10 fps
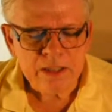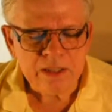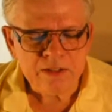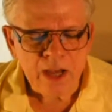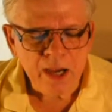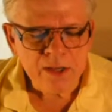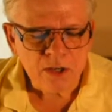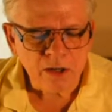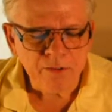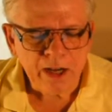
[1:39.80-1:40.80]
The
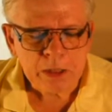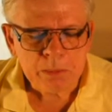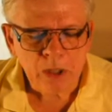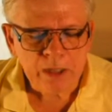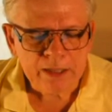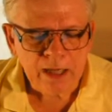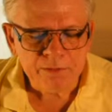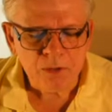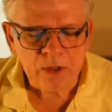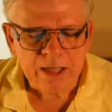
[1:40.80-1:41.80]
designs are flexible
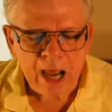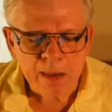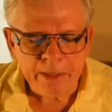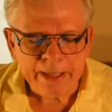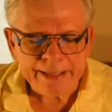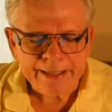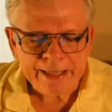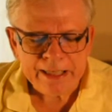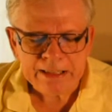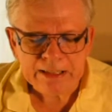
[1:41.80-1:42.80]
enough to
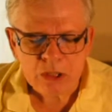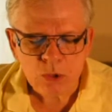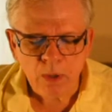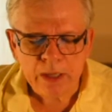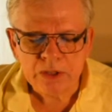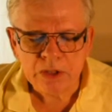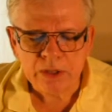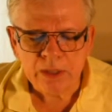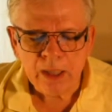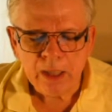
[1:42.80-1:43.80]
accommodate any
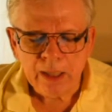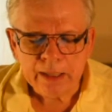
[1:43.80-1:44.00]
situation,